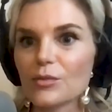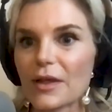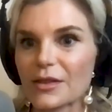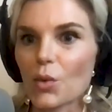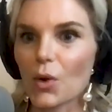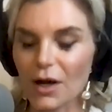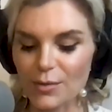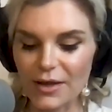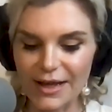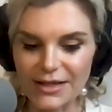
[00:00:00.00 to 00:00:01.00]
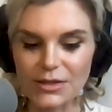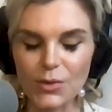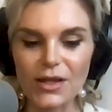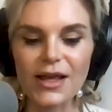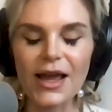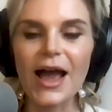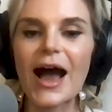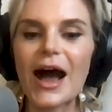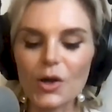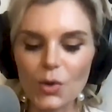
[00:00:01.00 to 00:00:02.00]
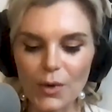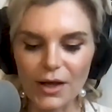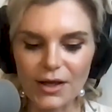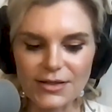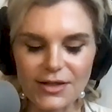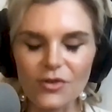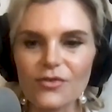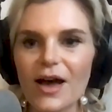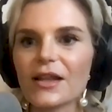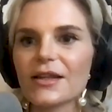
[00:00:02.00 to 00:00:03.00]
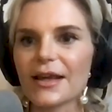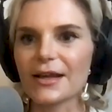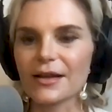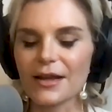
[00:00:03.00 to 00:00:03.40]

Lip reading: Like the work begins with, how do we self-validate?